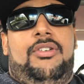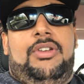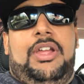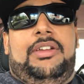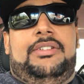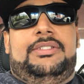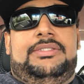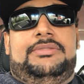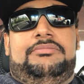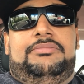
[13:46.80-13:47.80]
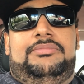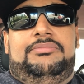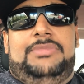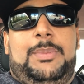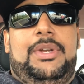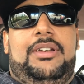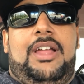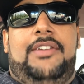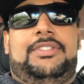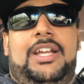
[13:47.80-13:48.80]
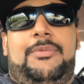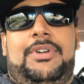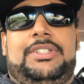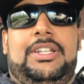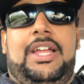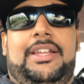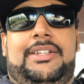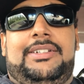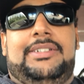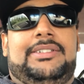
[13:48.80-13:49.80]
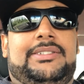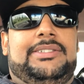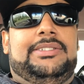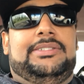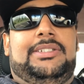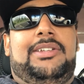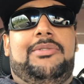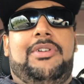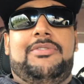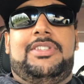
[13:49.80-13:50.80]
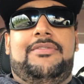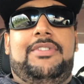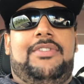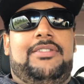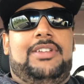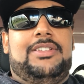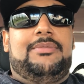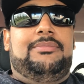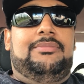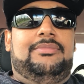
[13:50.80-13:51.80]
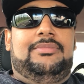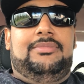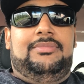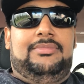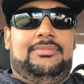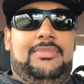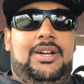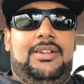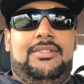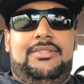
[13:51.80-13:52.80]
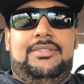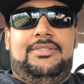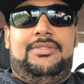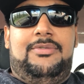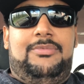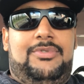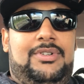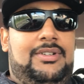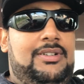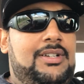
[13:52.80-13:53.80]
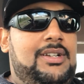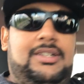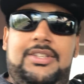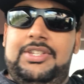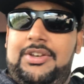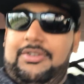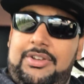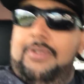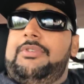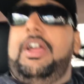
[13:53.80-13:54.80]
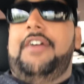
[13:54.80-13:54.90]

like limited lifetime warranty, like I don't know, 75,000 miles or more. Because you know you